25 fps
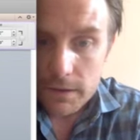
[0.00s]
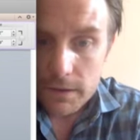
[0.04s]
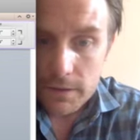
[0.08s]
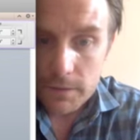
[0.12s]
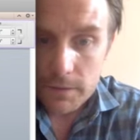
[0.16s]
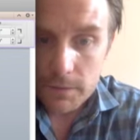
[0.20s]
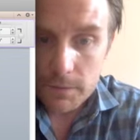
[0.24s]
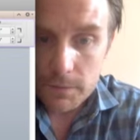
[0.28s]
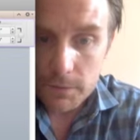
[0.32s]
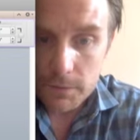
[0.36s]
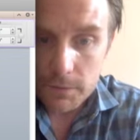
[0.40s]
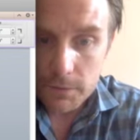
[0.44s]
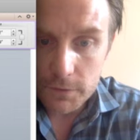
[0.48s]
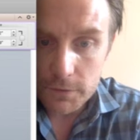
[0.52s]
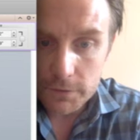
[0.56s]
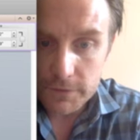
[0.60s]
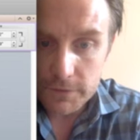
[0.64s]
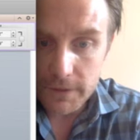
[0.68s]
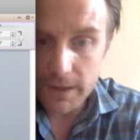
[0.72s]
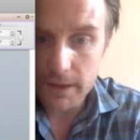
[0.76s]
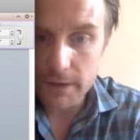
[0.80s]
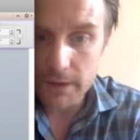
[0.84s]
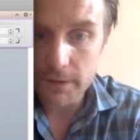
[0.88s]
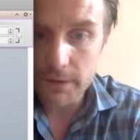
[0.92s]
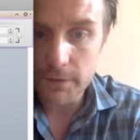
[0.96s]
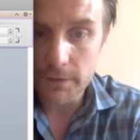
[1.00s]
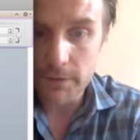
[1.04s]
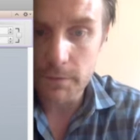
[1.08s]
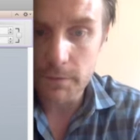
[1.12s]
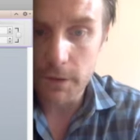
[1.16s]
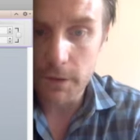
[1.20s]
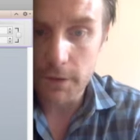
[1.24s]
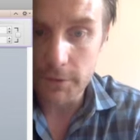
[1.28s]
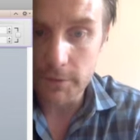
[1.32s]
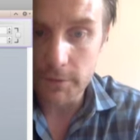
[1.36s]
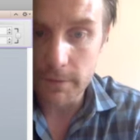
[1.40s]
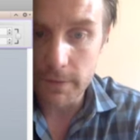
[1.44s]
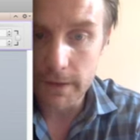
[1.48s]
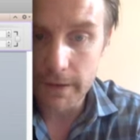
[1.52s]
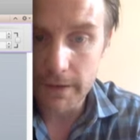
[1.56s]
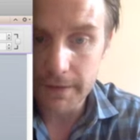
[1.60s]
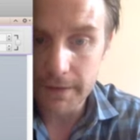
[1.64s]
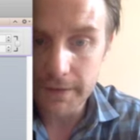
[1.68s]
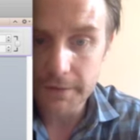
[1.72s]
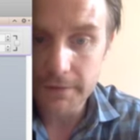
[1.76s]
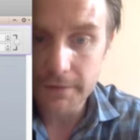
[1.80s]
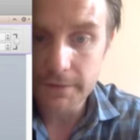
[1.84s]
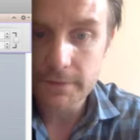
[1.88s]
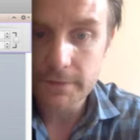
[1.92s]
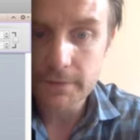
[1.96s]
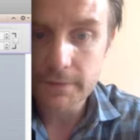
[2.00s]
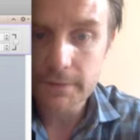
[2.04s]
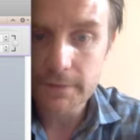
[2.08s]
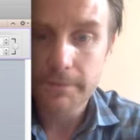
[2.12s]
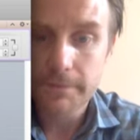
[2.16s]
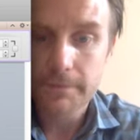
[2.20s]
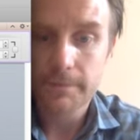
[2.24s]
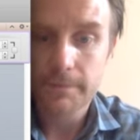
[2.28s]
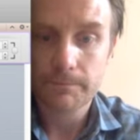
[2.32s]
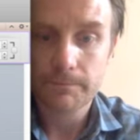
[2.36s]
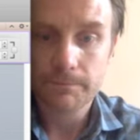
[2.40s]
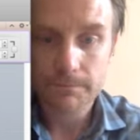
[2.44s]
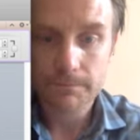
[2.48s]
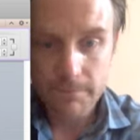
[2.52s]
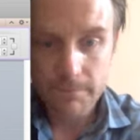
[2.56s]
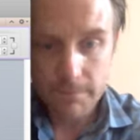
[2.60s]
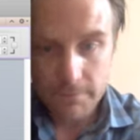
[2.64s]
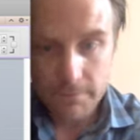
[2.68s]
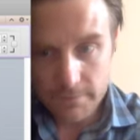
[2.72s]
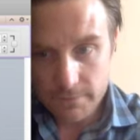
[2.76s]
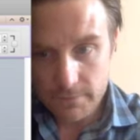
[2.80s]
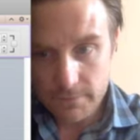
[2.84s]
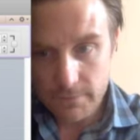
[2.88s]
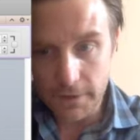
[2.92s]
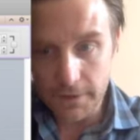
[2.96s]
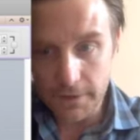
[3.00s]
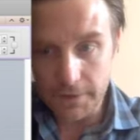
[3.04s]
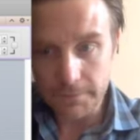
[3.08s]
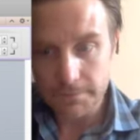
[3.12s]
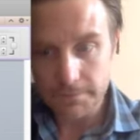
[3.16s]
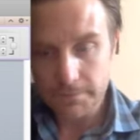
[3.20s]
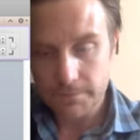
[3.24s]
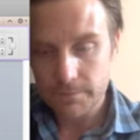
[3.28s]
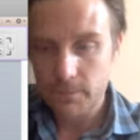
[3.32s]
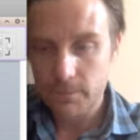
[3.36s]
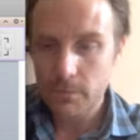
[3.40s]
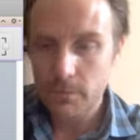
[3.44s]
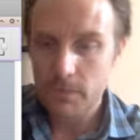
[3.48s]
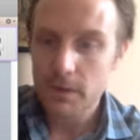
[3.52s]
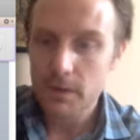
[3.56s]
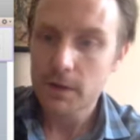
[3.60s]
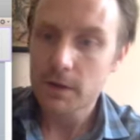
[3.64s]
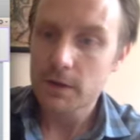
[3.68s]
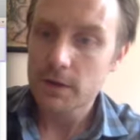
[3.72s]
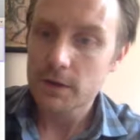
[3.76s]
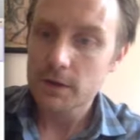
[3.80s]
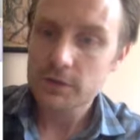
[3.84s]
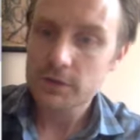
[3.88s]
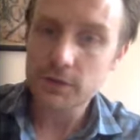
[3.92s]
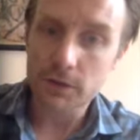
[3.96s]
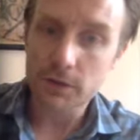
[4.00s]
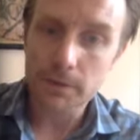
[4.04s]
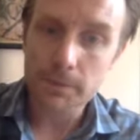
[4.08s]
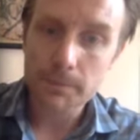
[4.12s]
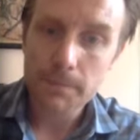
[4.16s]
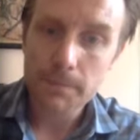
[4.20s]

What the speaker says: move down the monoman. There. So